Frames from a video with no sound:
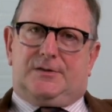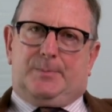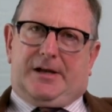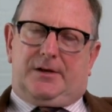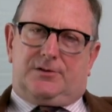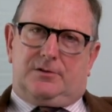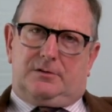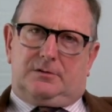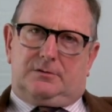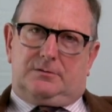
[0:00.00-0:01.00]
it's better
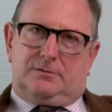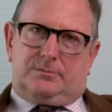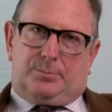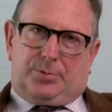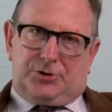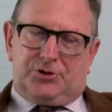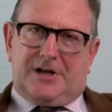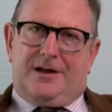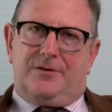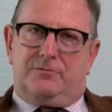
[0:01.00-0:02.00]
to
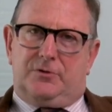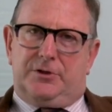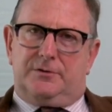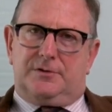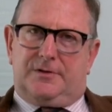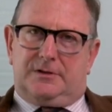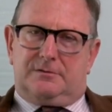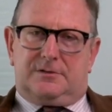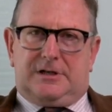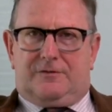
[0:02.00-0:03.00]
push down the route
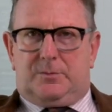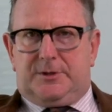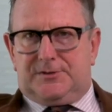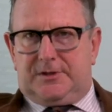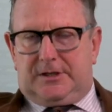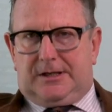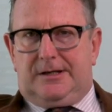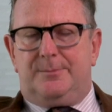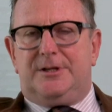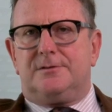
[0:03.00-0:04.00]
that governments are
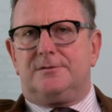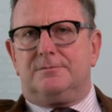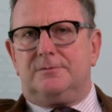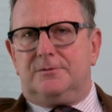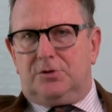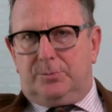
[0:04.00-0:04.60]
going to limit